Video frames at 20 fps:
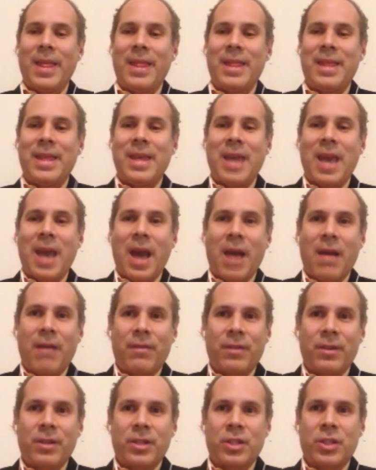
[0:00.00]
the
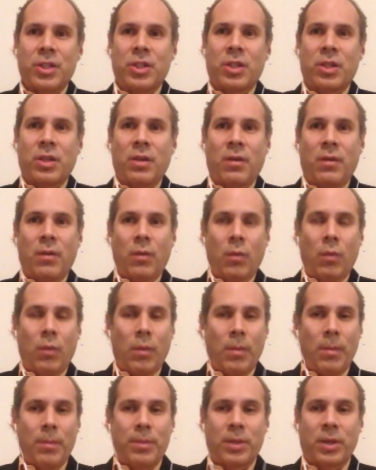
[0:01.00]
average
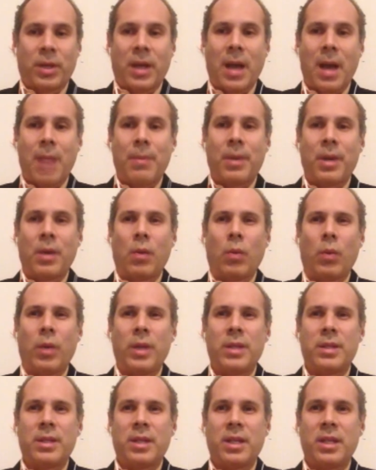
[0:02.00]
per capita
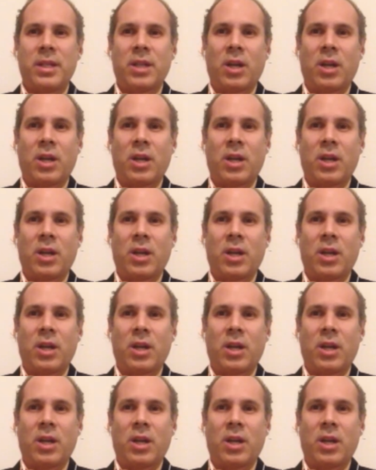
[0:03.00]
waste is